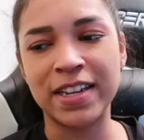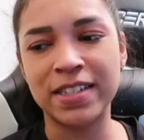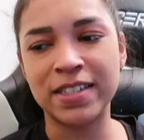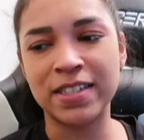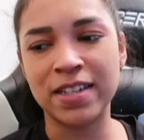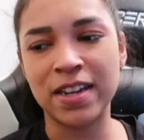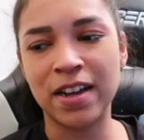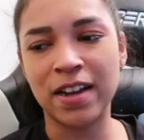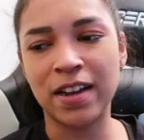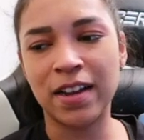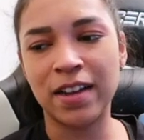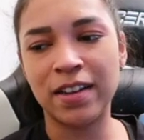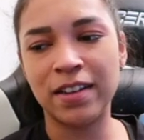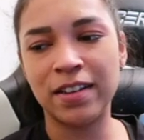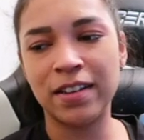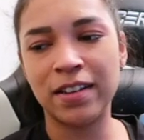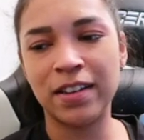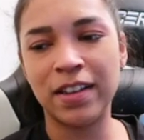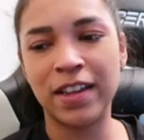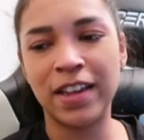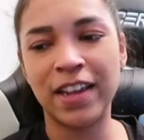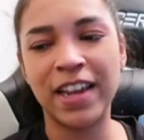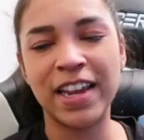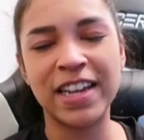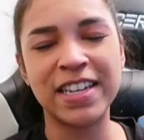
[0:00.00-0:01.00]
It's not
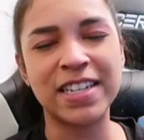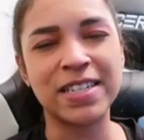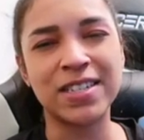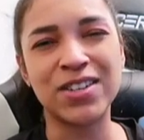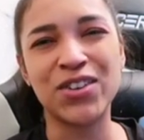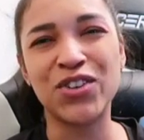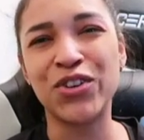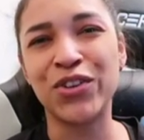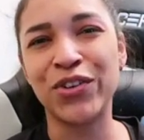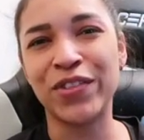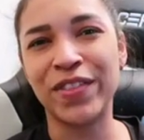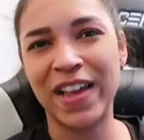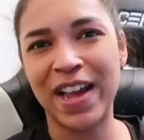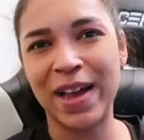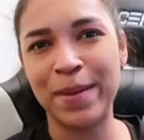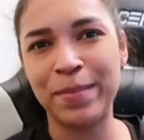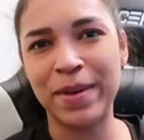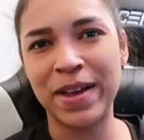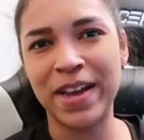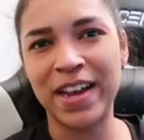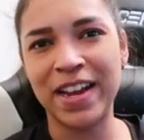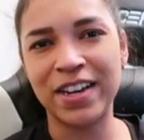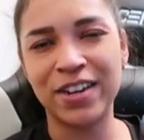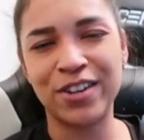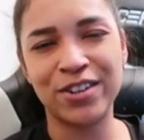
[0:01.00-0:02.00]
like, it doesn't hurt that
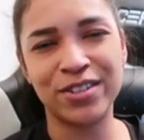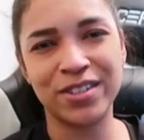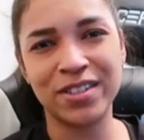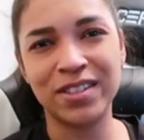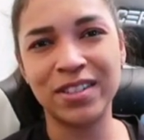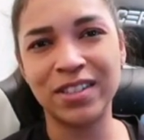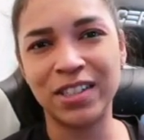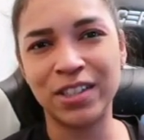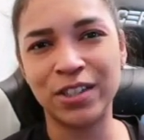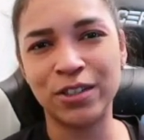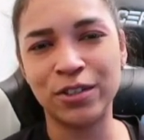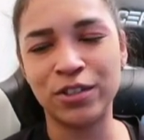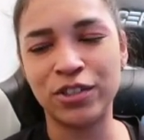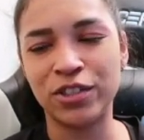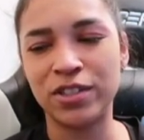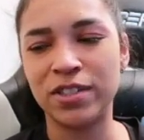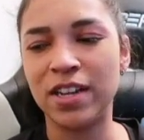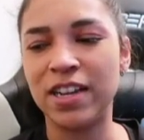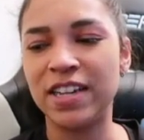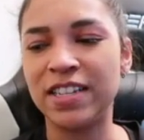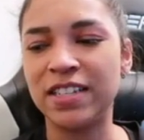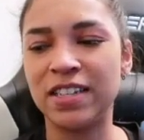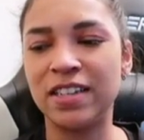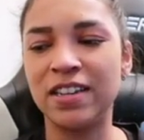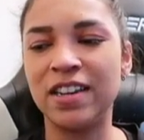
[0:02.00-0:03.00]
bad. It hurts a little, just
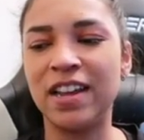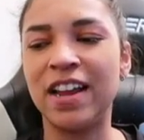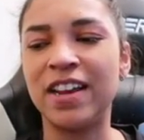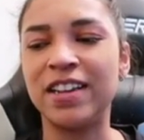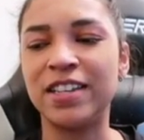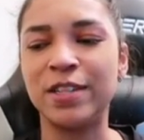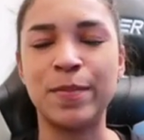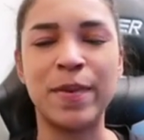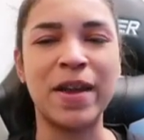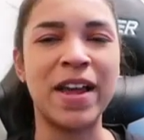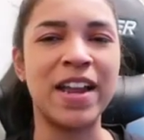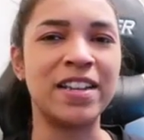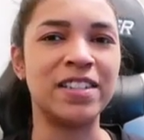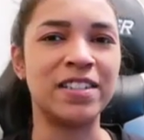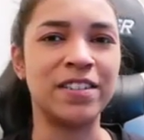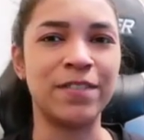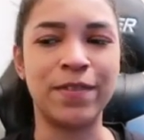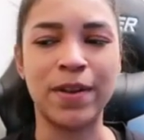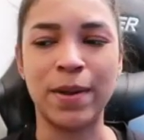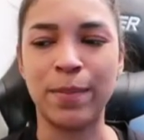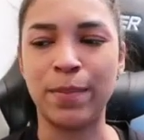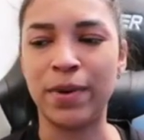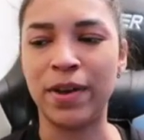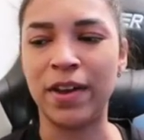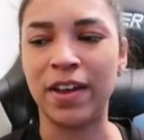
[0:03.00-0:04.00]
it's not as bad as if
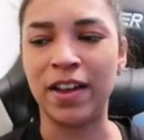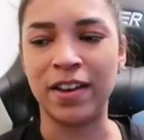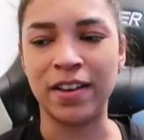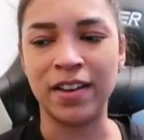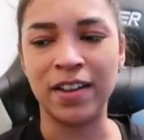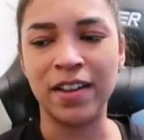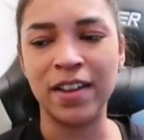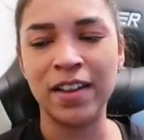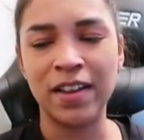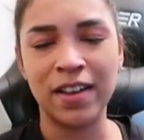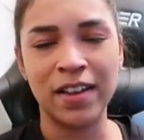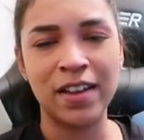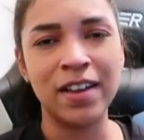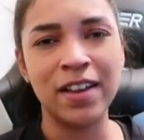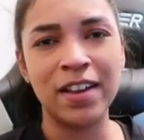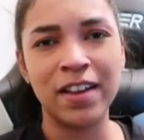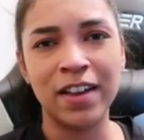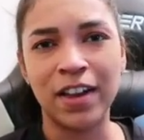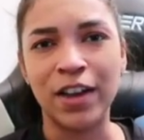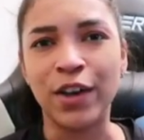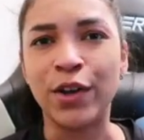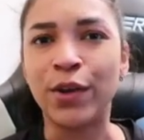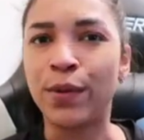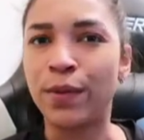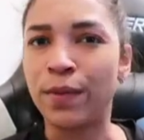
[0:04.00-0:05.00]
I bought
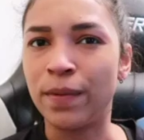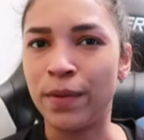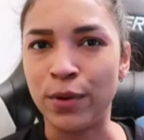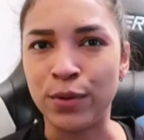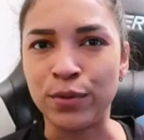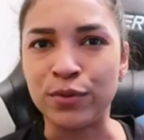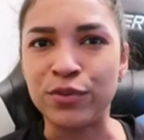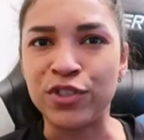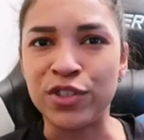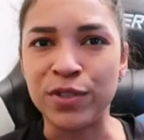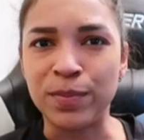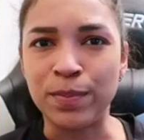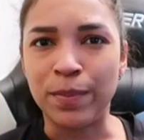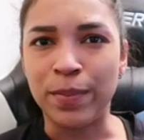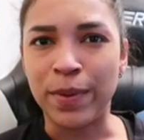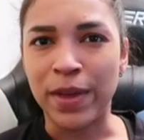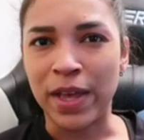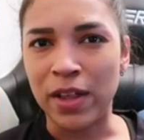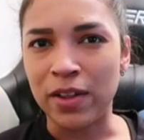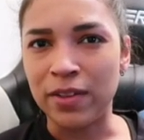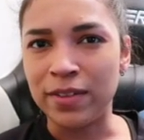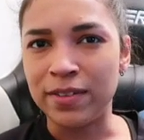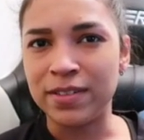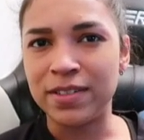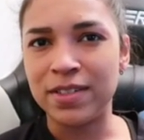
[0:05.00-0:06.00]
a Gucci
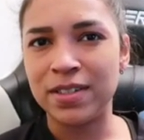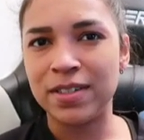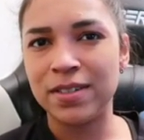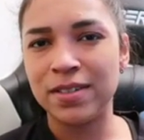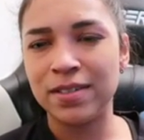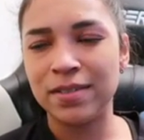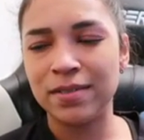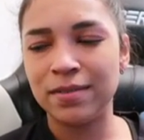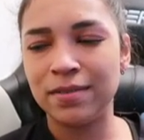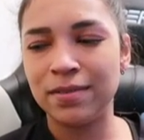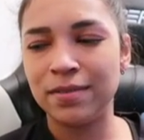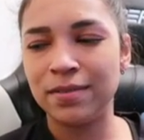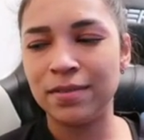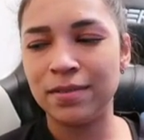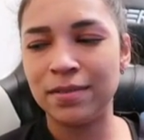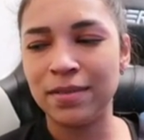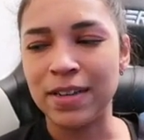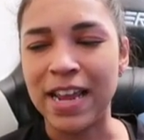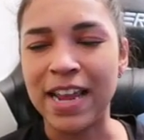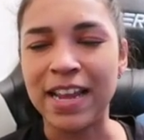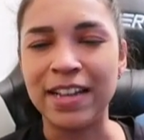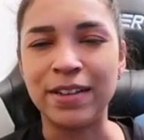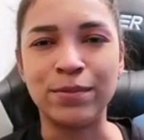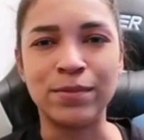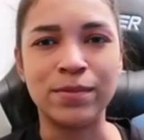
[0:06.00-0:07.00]
belt
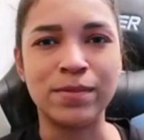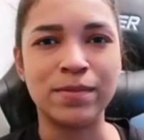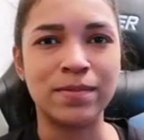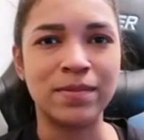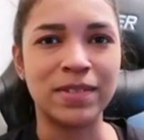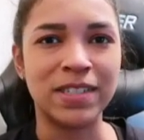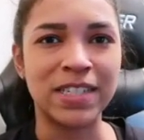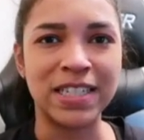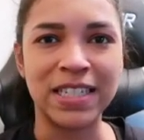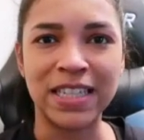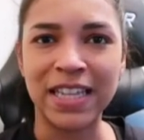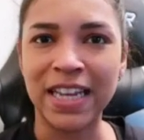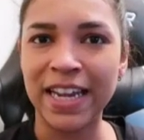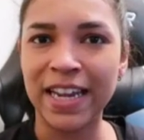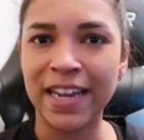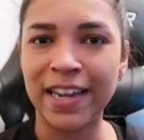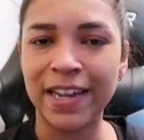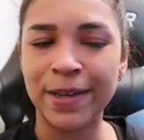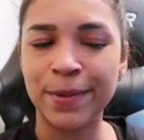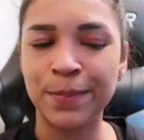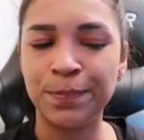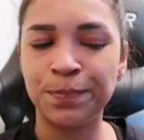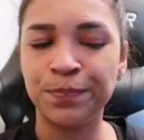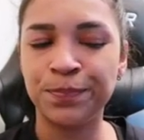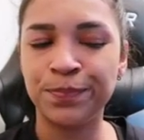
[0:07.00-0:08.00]
and didn't like
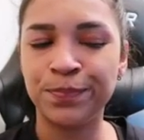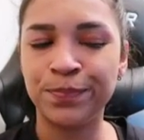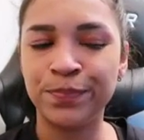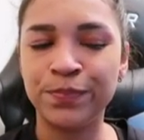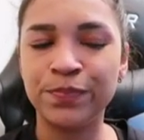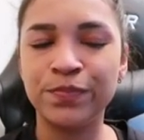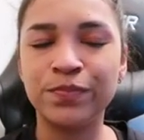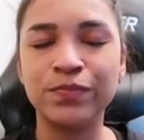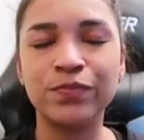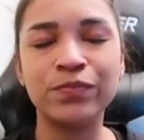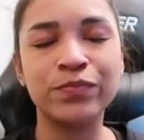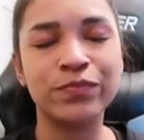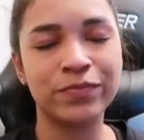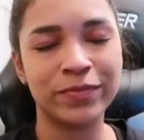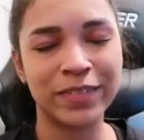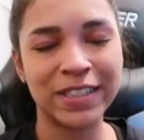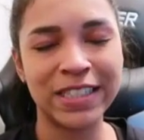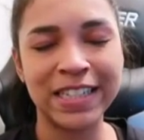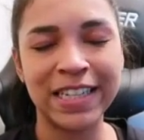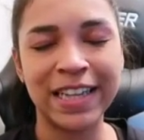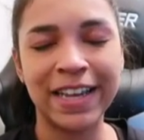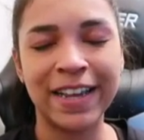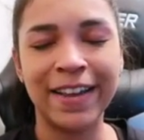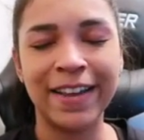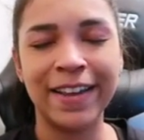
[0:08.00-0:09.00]
it.
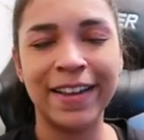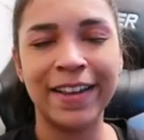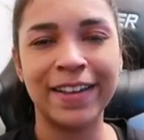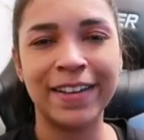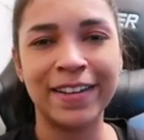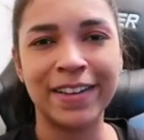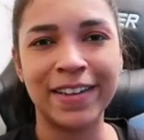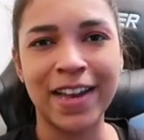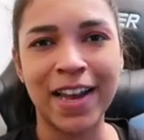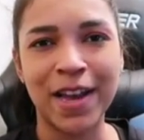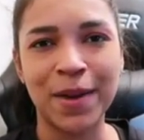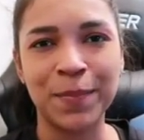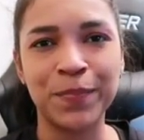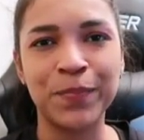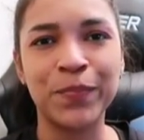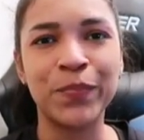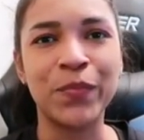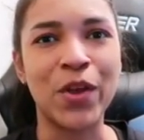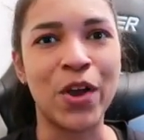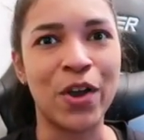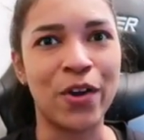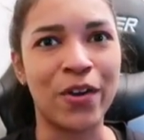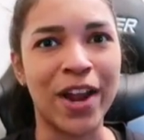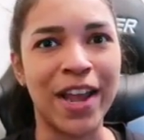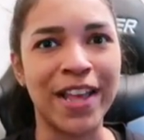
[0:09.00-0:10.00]
Yeah,
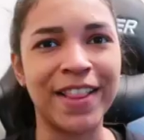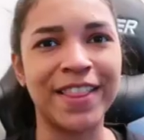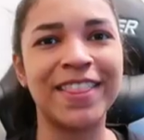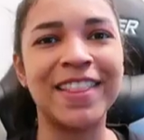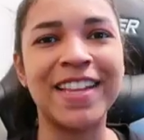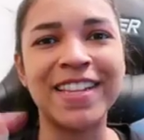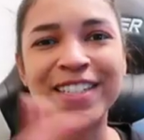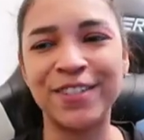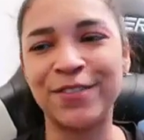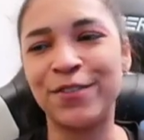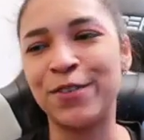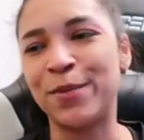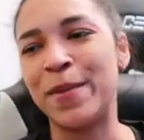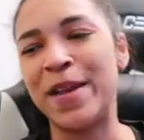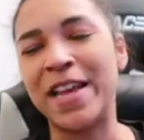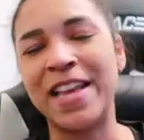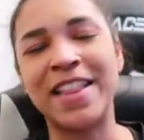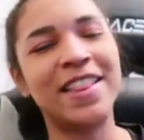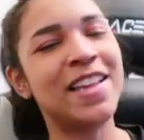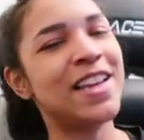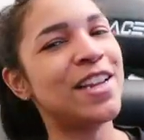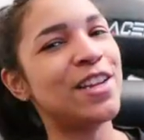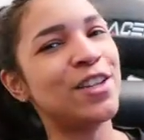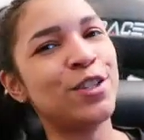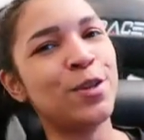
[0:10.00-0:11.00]
all right, that's it for me.
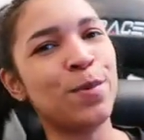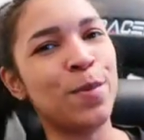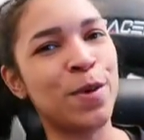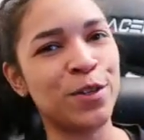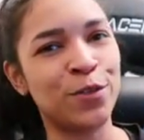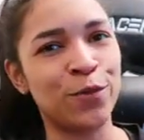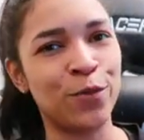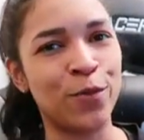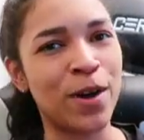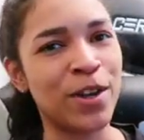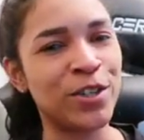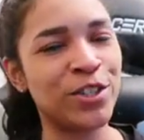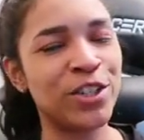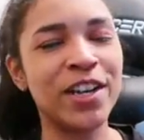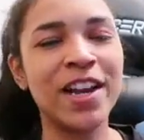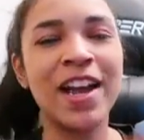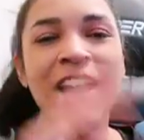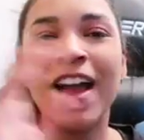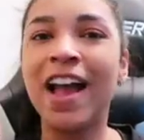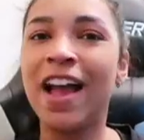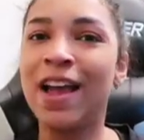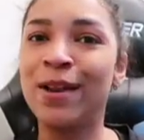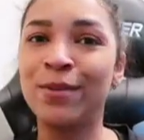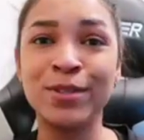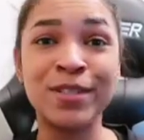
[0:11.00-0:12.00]
Thank you so much for watching.
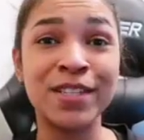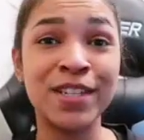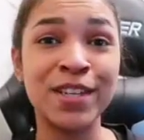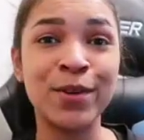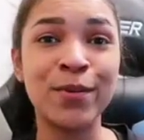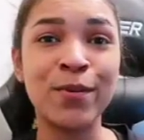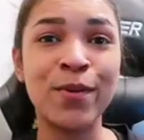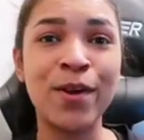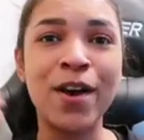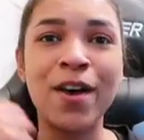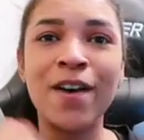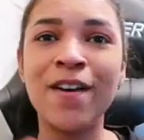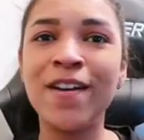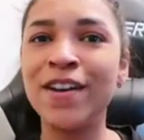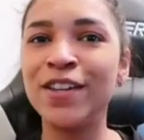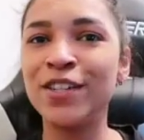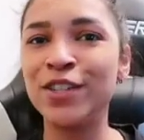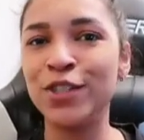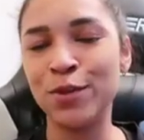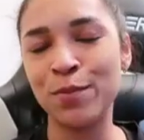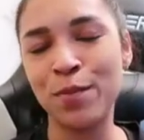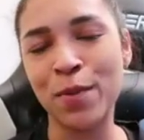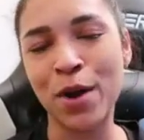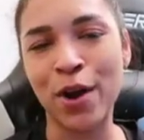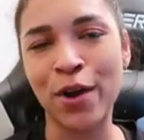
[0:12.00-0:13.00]
I will see you all
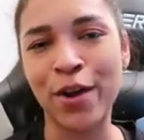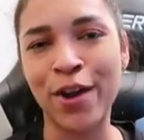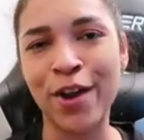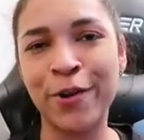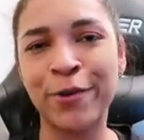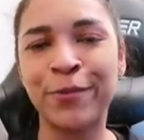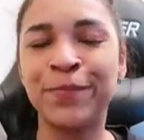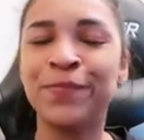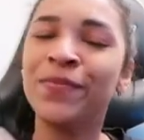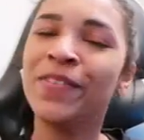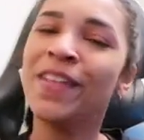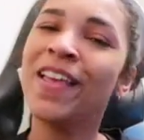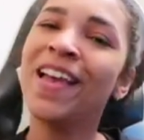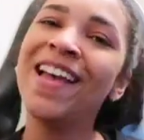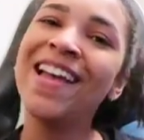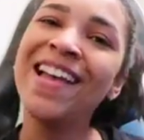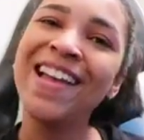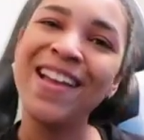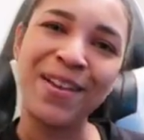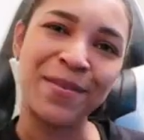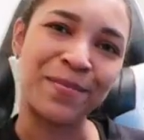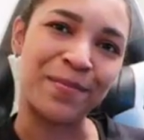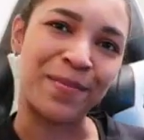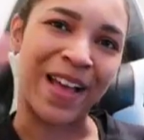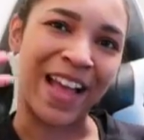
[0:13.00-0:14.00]
tomorrow.
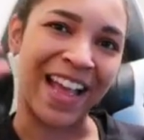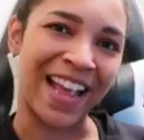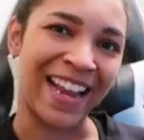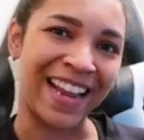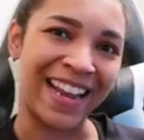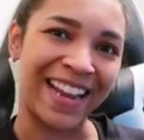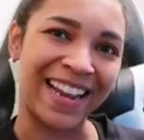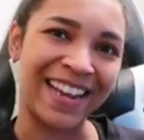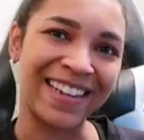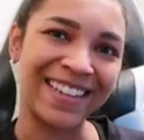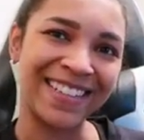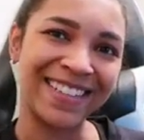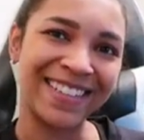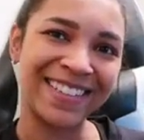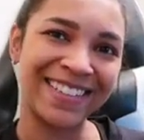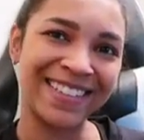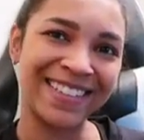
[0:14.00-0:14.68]
Bye.